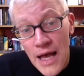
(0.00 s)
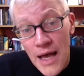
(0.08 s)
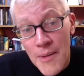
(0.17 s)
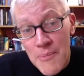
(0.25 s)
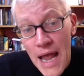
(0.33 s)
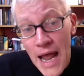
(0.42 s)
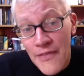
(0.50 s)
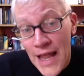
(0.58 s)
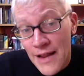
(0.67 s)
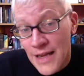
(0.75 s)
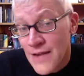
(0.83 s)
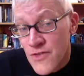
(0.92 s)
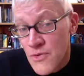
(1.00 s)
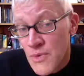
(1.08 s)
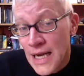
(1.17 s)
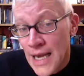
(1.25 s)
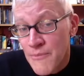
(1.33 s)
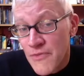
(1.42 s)
And that gives
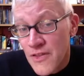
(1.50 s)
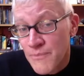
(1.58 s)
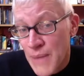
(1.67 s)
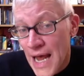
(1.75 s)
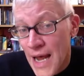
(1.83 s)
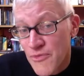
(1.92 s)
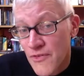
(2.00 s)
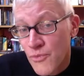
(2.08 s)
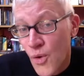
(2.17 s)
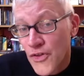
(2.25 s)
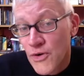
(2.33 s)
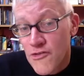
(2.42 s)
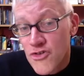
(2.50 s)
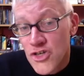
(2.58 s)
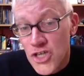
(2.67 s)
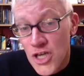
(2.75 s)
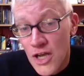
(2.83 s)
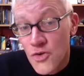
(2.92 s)
you a glimpse of perhaps of what the
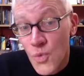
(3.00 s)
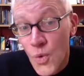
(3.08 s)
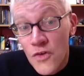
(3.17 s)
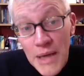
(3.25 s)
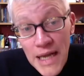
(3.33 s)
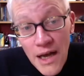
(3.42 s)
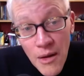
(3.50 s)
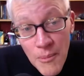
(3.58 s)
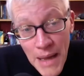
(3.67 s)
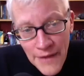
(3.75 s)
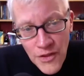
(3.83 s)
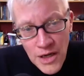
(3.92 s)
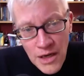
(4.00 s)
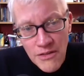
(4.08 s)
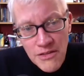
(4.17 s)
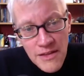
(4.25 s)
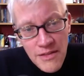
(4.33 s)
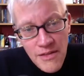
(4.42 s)
Christian church would have become had the
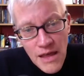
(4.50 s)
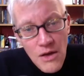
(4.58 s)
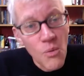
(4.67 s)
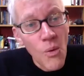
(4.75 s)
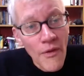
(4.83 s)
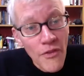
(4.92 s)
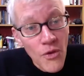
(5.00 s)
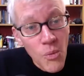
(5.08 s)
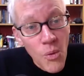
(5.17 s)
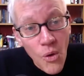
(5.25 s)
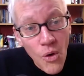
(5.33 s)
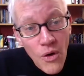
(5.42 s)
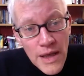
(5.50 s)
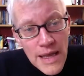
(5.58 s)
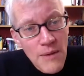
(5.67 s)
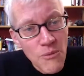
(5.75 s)
Nazis won the war.